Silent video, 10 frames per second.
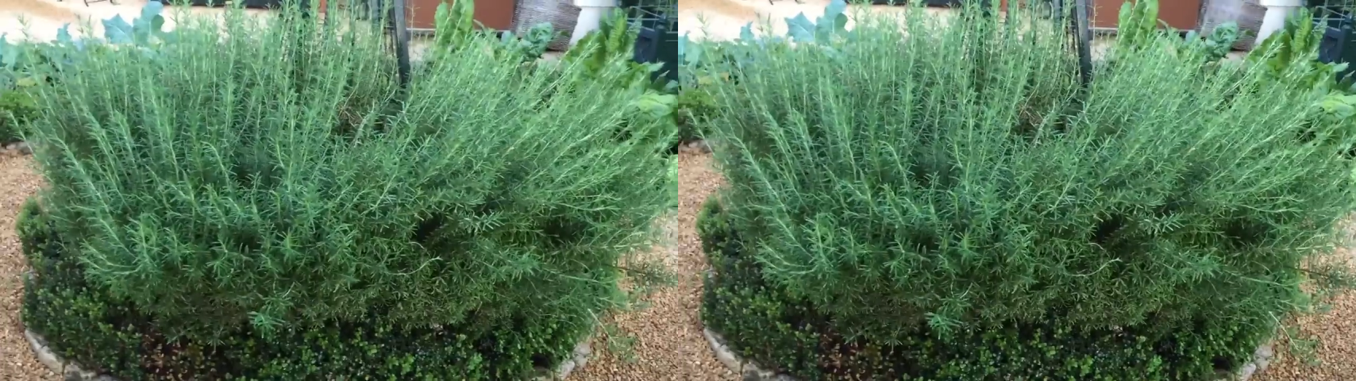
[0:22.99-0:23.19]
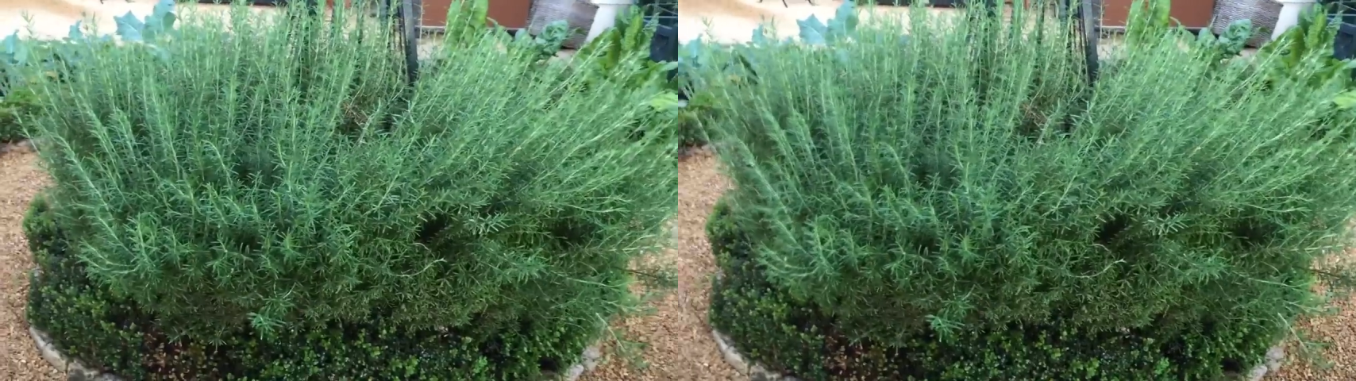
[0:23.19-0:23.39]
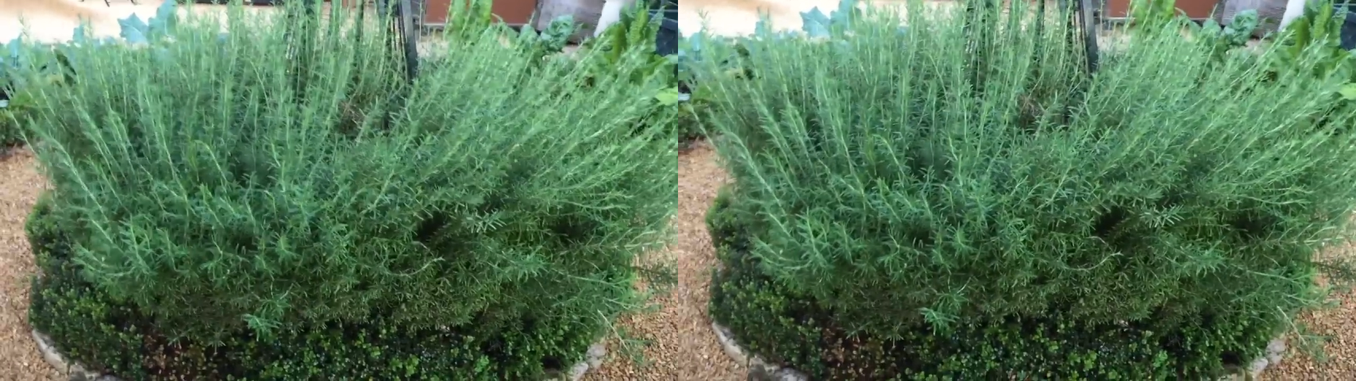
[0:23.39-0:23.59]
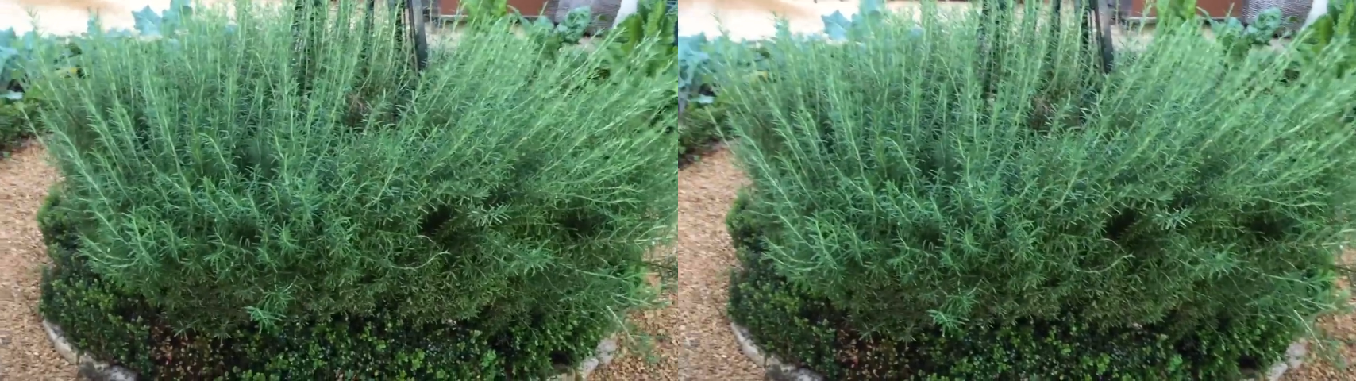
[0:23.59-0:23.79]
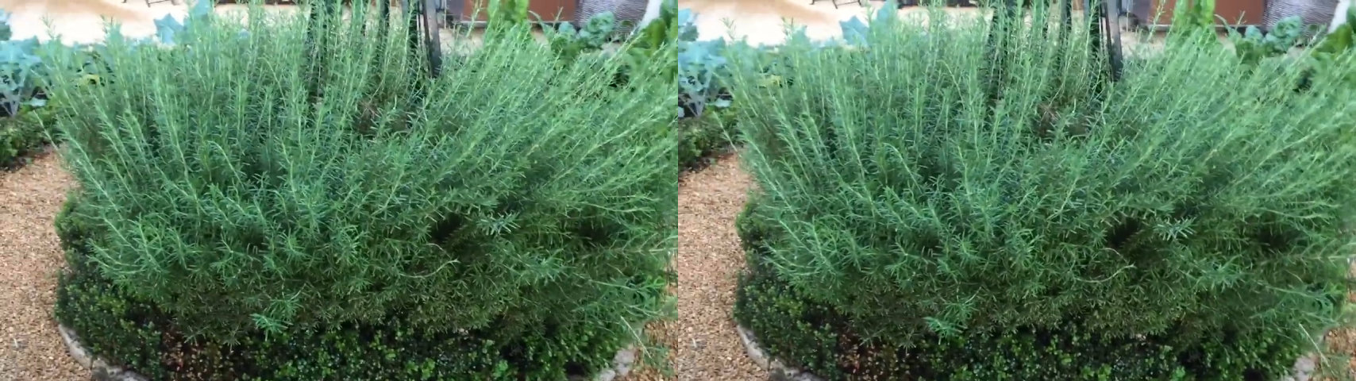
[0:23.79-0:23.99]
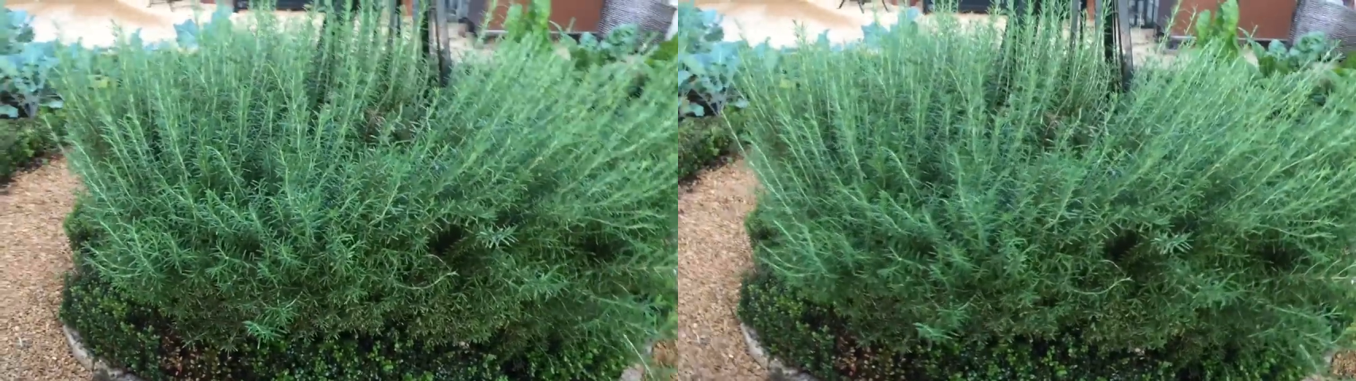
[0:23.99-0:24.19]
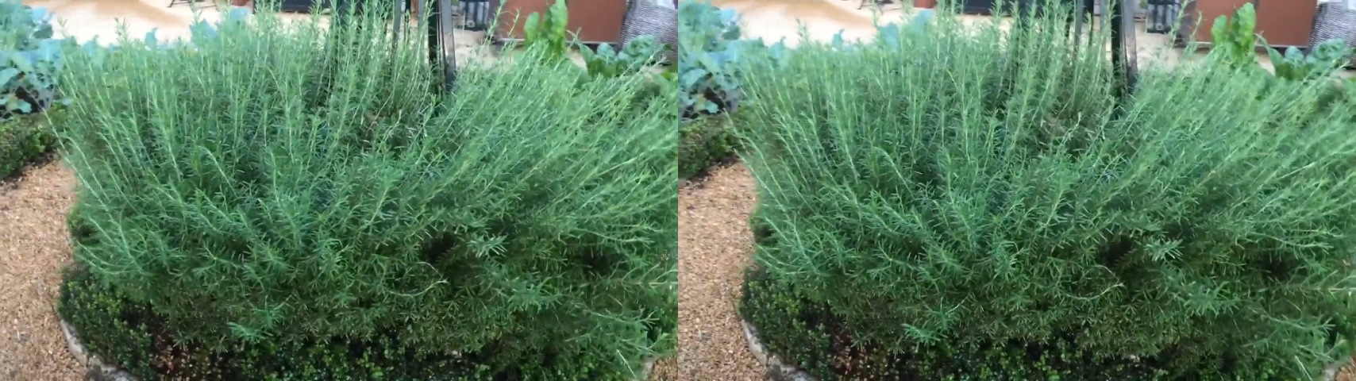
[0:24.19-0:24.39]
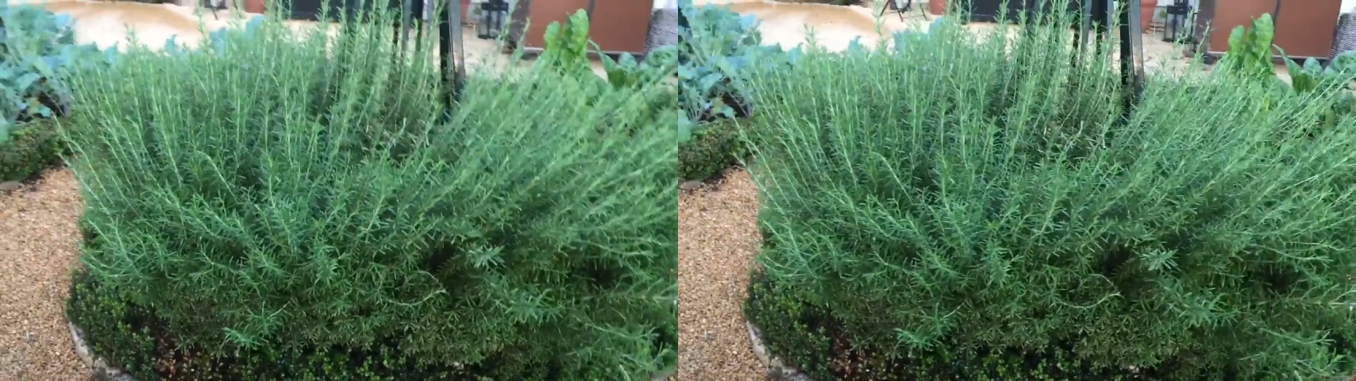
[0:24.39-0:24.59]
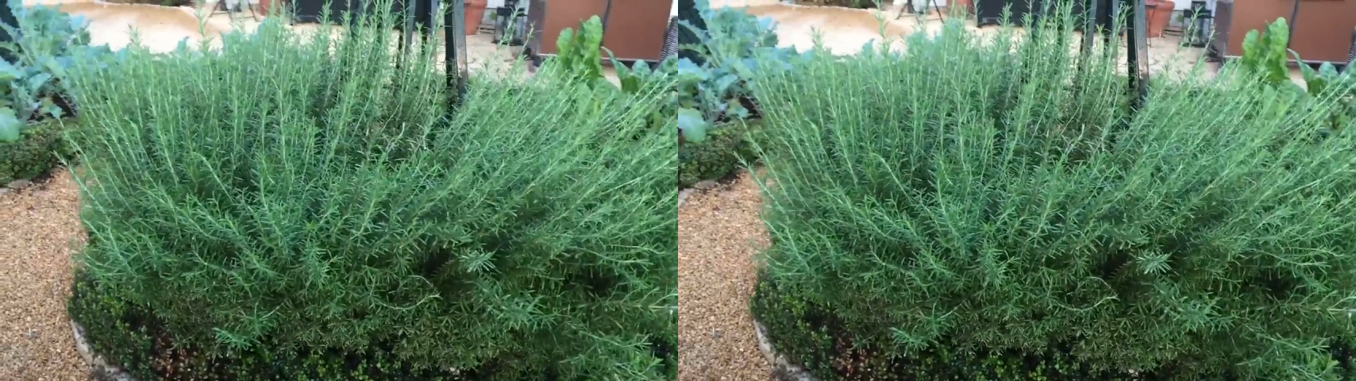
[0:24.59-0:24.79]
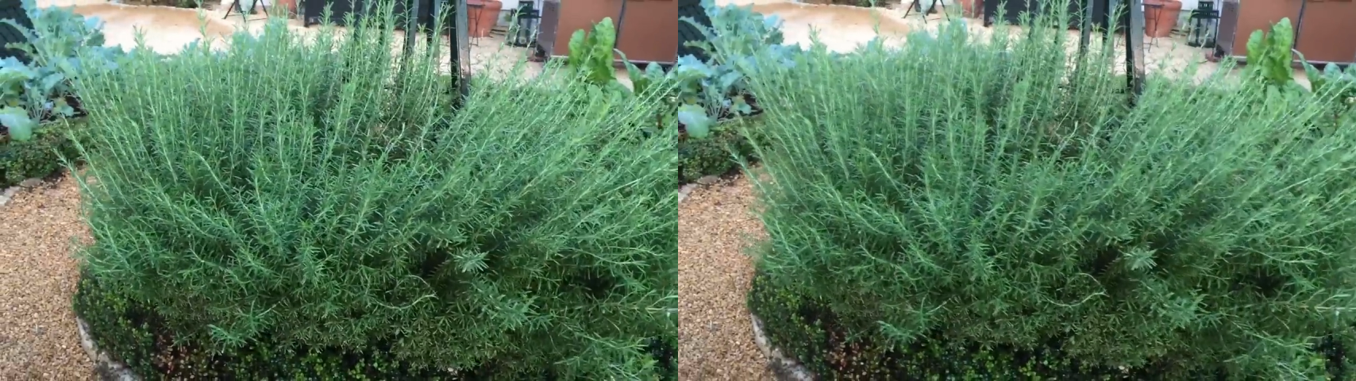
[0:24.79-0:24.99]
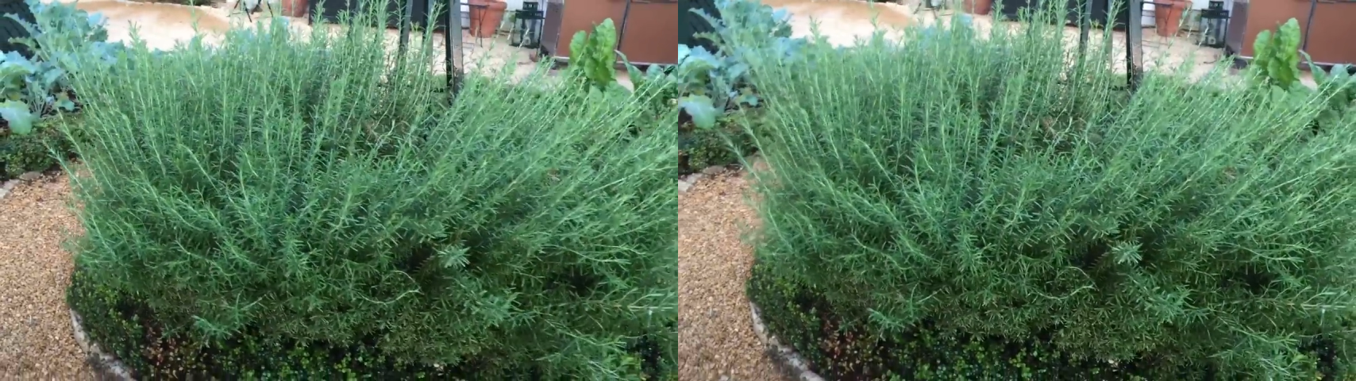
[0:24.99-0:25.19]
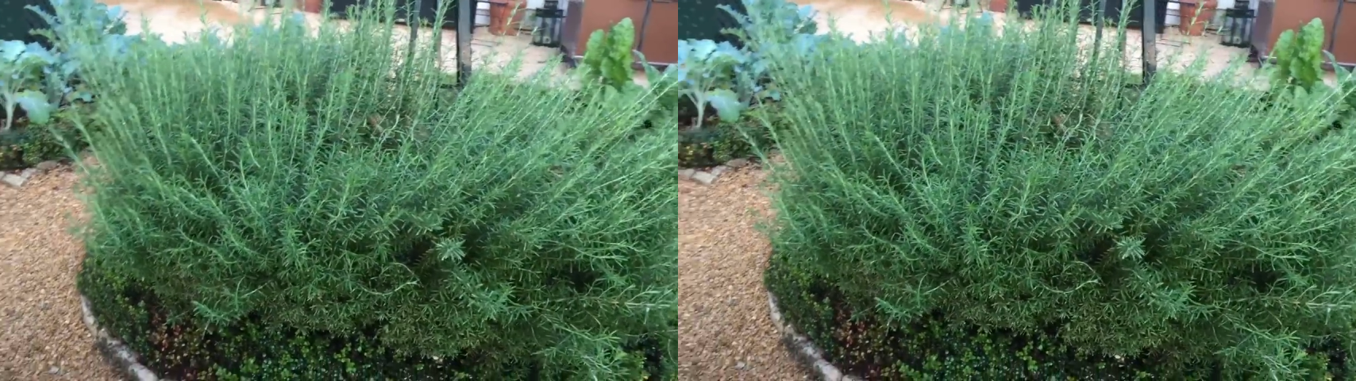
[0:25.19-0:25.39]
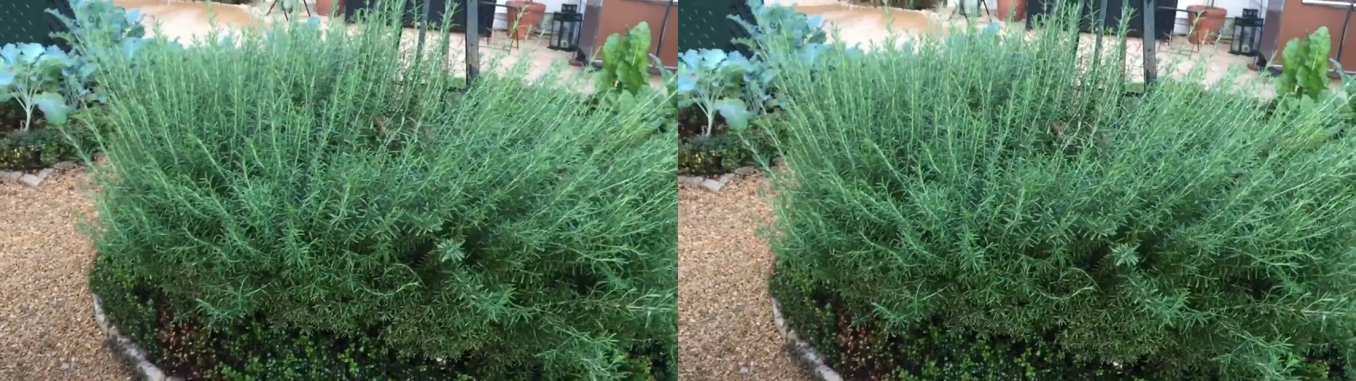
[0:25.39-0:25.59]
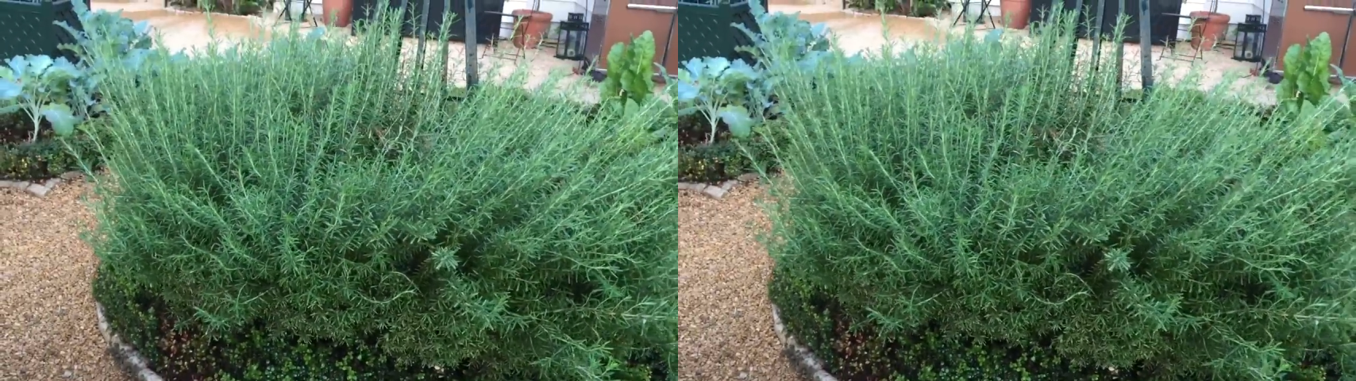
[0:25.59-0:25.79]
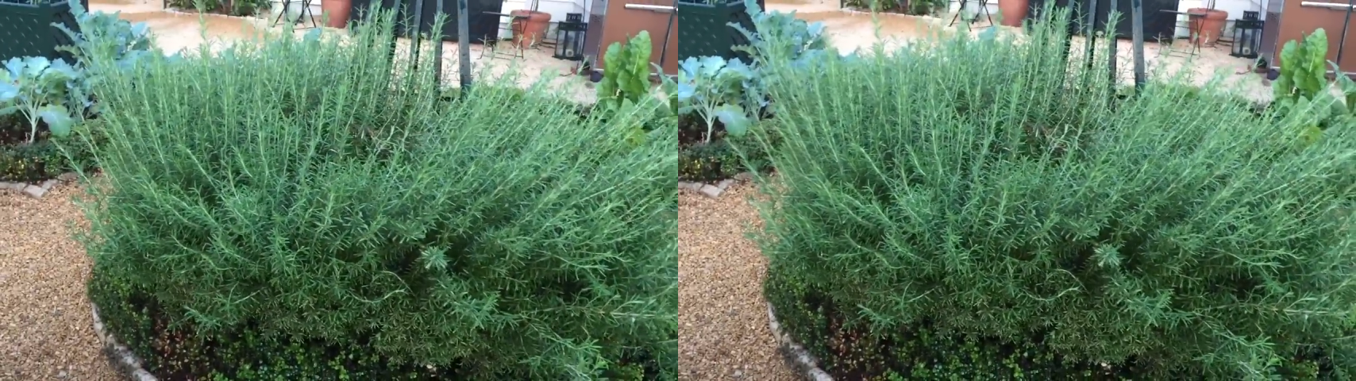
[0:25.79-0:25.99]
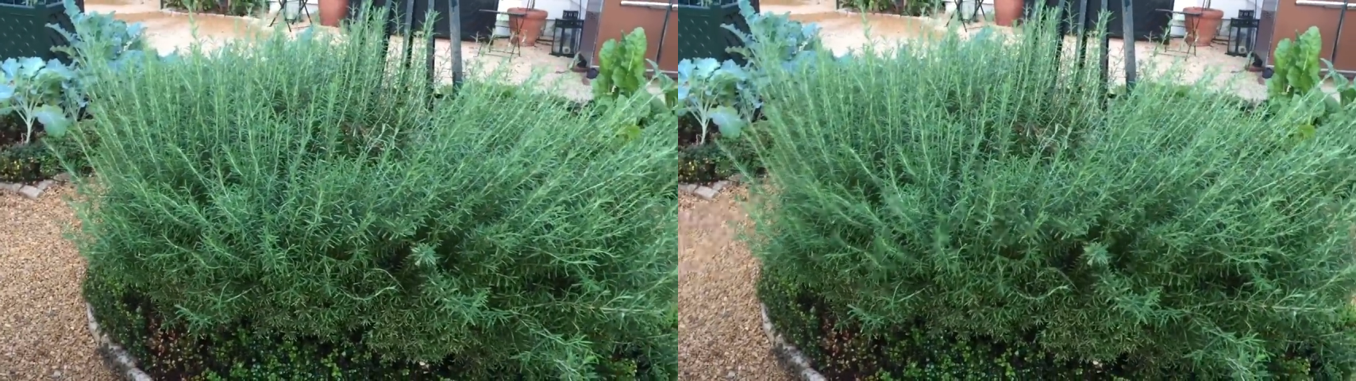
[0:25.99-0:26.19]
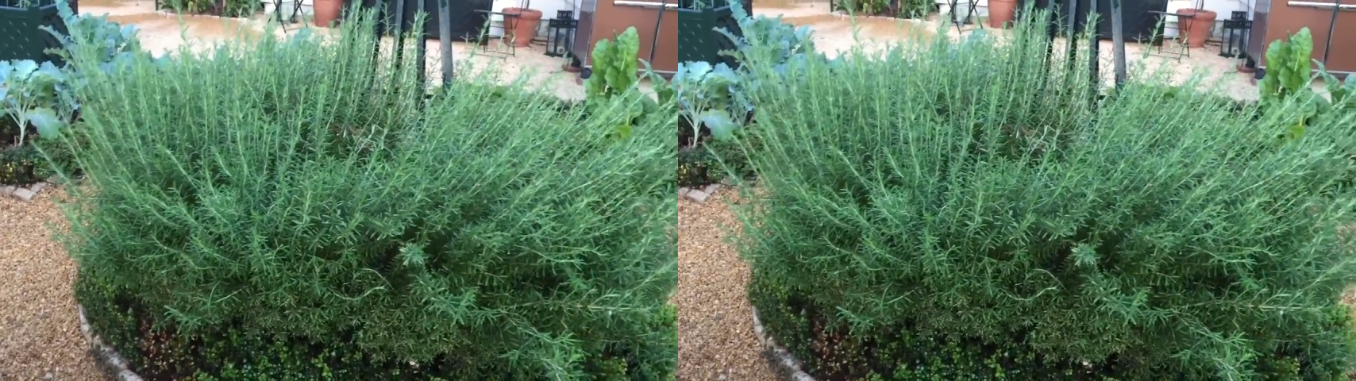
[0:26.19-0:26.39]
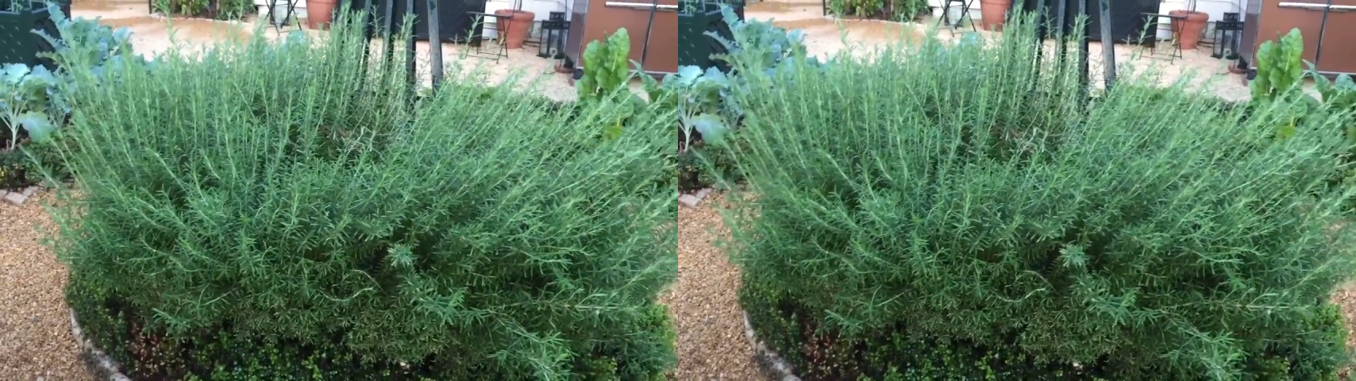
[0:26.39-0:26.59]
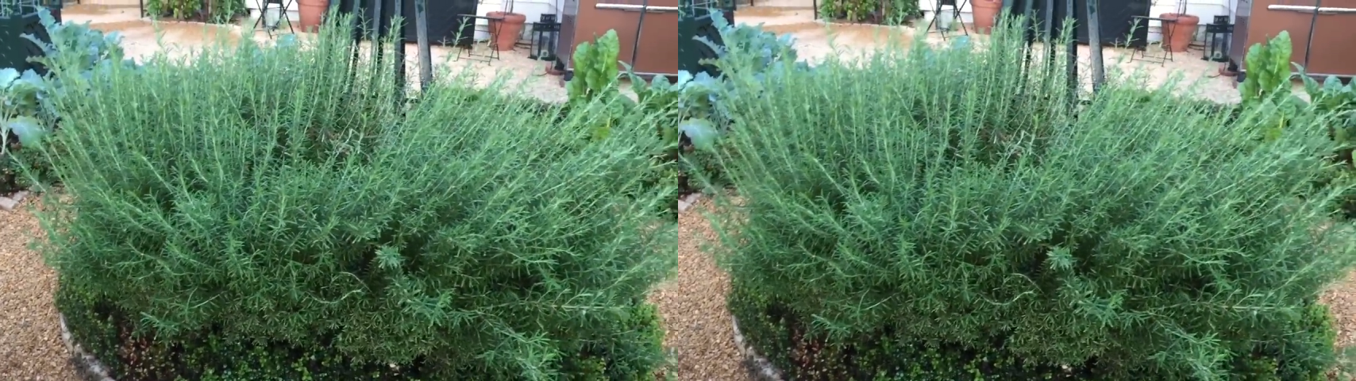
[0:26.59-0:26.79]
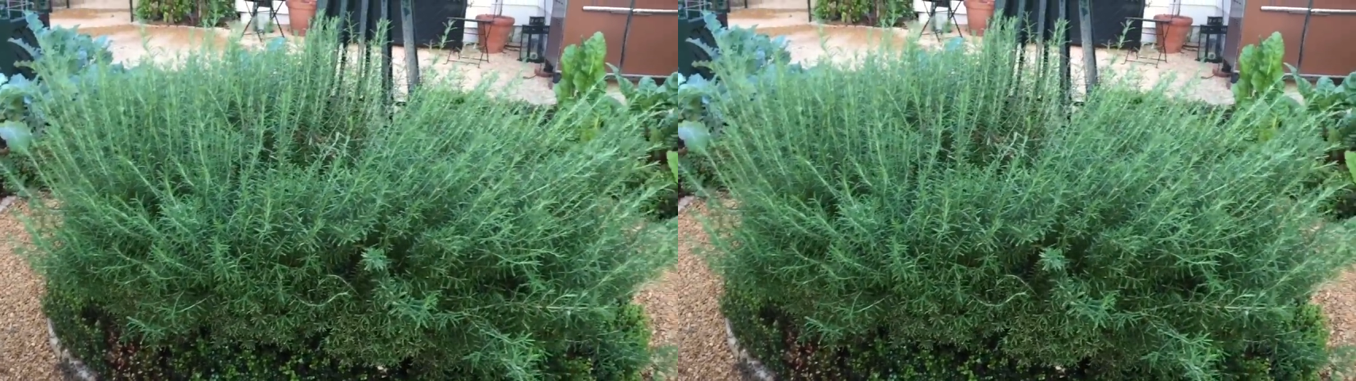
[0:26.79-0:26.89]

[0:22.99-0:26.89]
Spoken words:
No face is visible, so there are no lips to read.